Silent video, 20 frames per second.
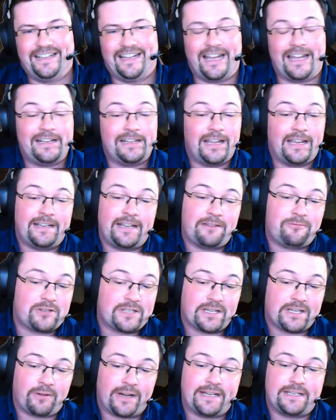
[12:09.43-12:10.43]
and that
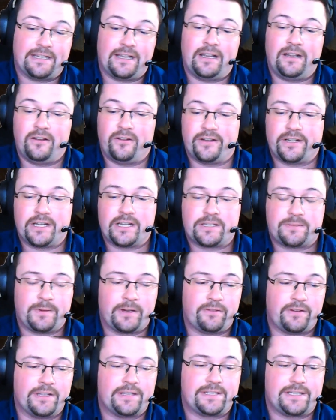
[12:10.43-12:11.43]
was a great learning
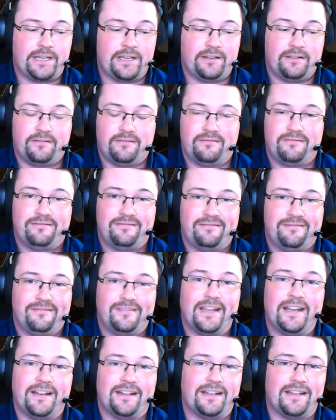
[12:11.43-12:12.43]
experience in
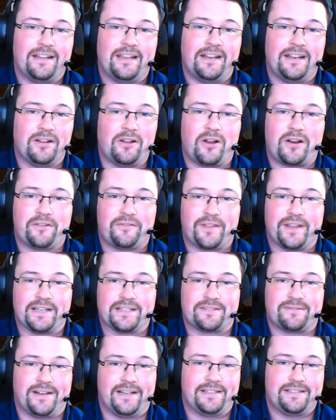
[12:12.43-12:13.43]
a lot of
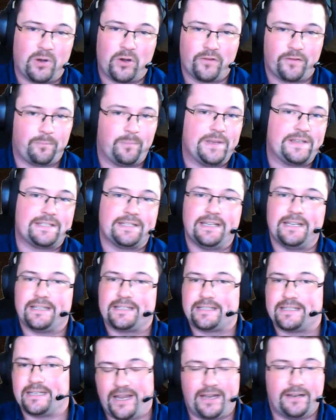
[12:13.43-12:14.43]
things, right? Both
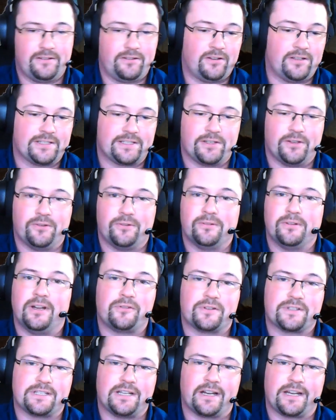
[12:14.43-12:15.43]
business and also, of
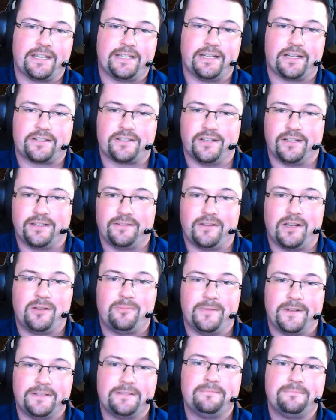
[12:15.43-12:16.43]
course, architecture and development.